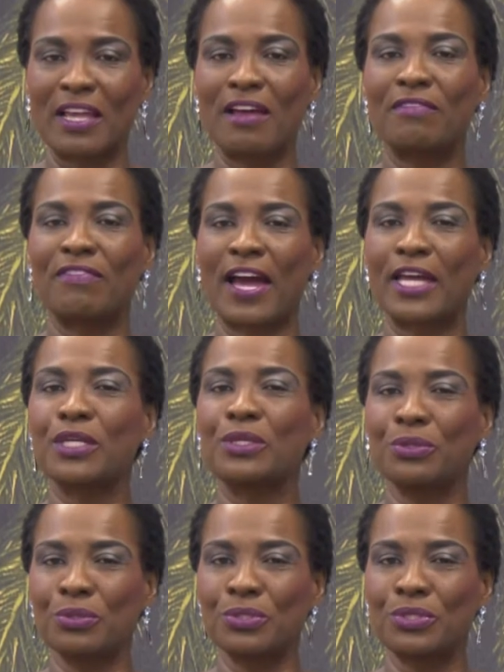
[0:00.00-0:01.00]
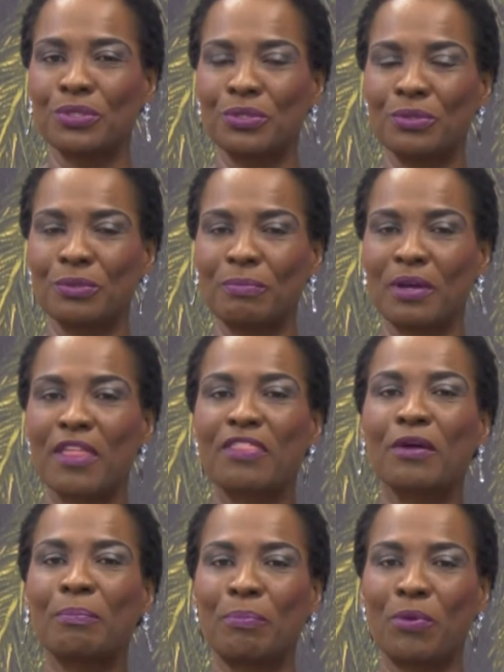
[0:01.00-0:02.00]
via YouTube, the
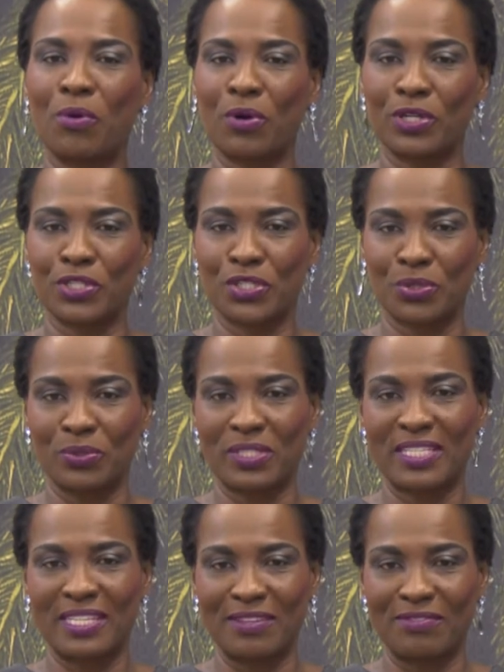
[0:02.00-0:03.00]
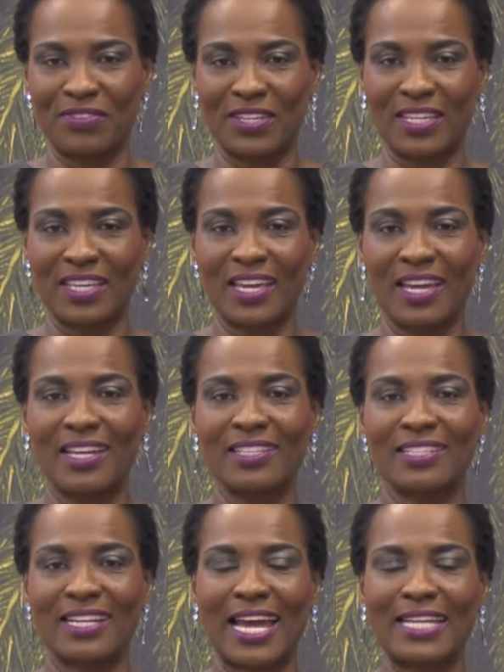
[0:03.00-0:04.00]
Paula Show TV.
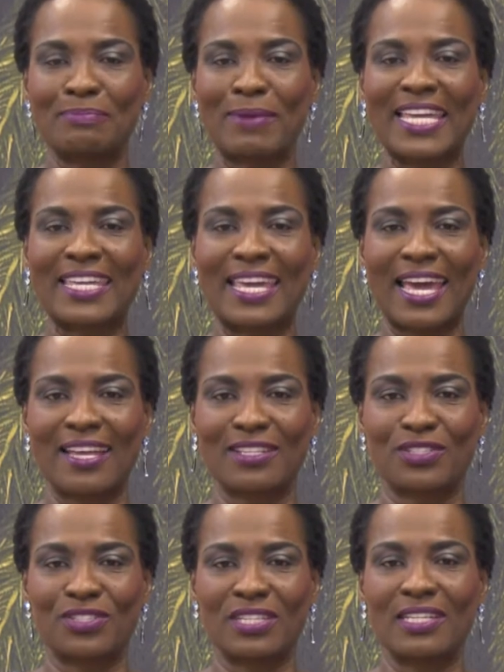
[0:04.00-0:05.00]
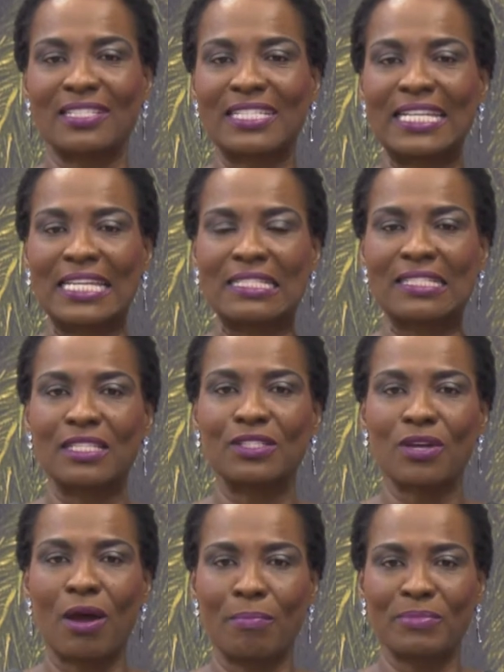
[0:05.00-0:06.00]
Tonight my guest is Lindsay
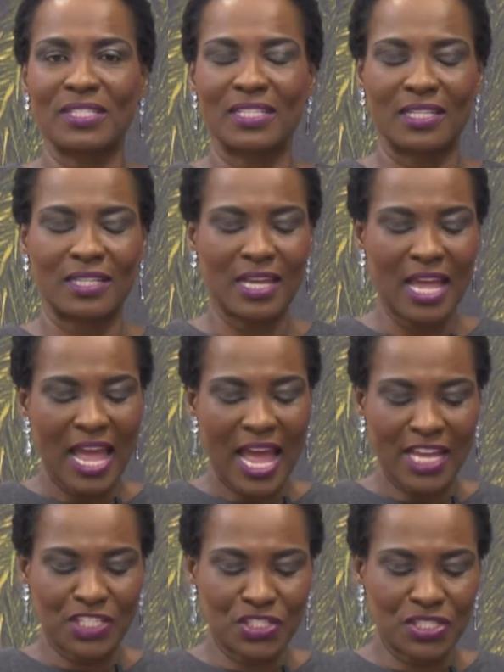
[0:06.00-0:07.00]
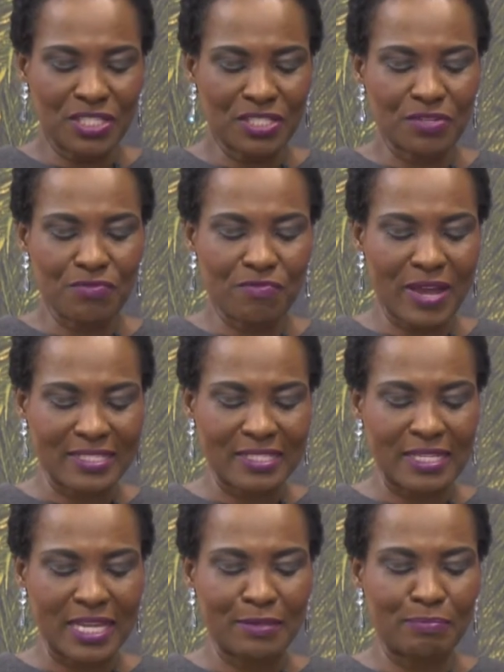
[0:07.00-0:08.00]
Thompson, and she's the
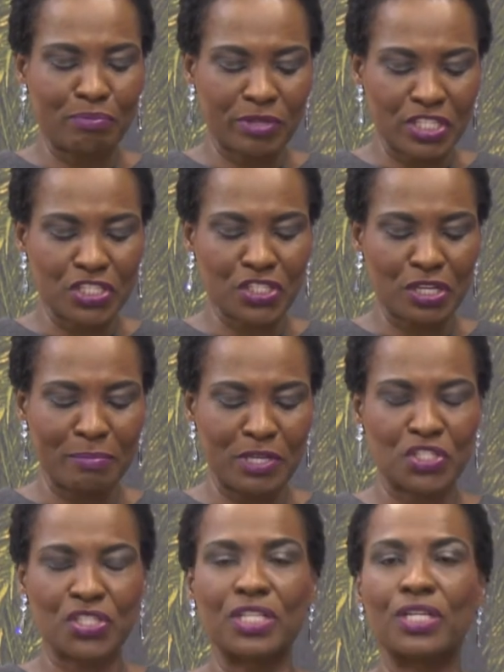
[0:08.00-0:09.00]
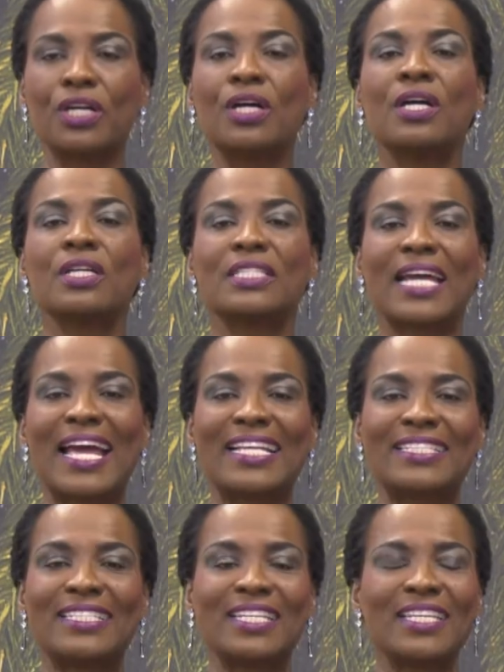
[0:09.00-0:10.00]
resident British Commissioner to
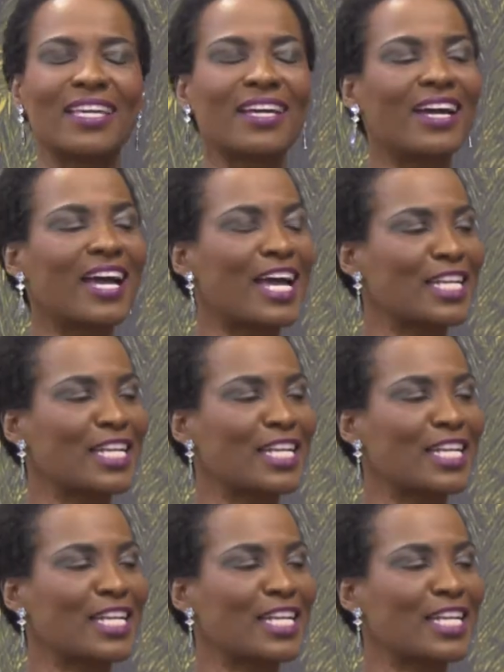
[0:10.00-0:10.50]
Antigua and